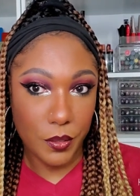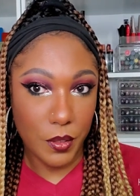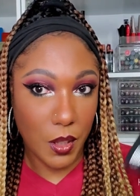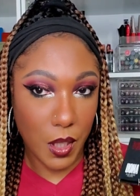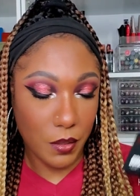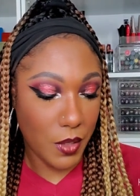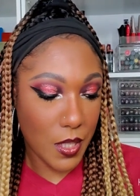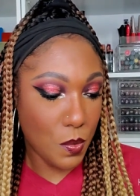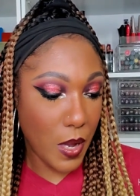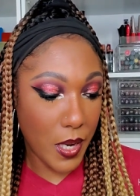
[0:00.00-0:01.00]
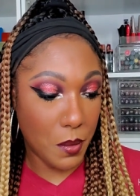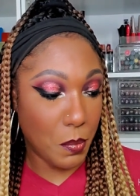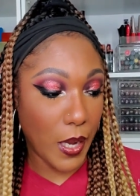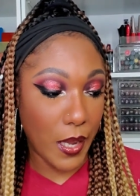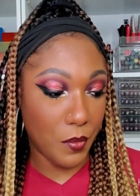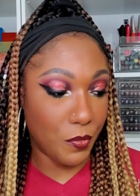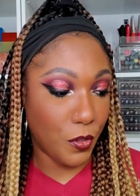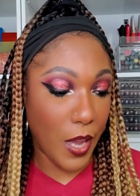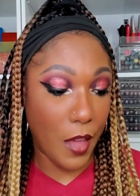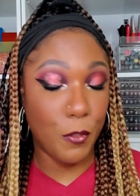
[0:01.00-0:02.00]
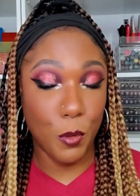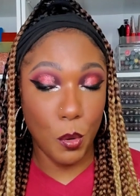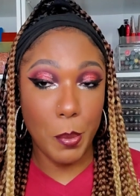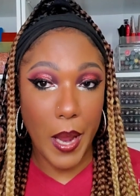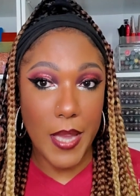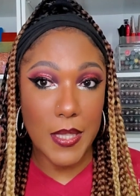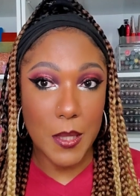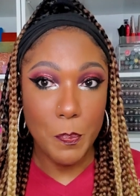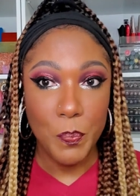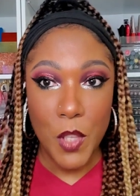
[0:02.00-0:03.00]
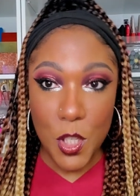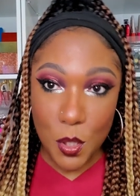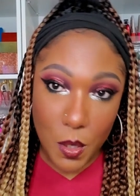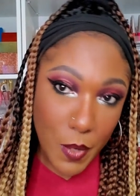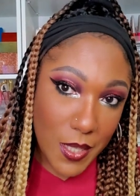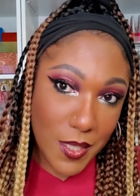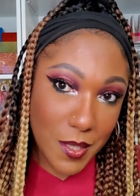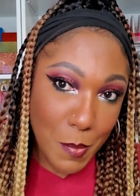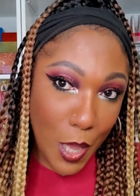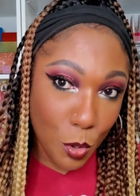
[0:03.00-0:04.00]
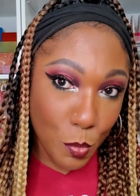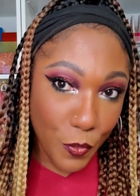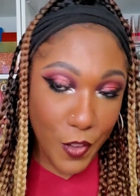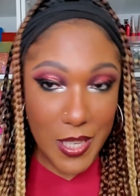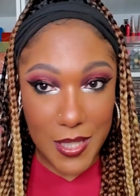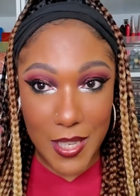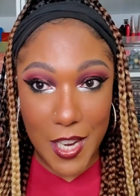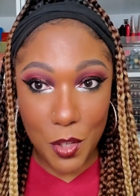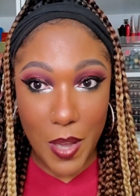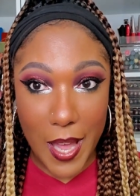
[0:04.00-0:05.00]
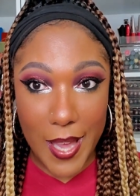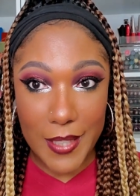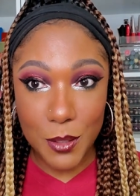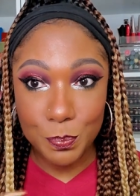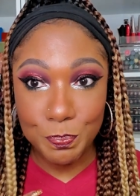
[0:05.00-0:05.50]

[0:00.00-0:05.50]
No, that's why I didn't buy it at full price. So anyways, this is my Uoma face today, you guys.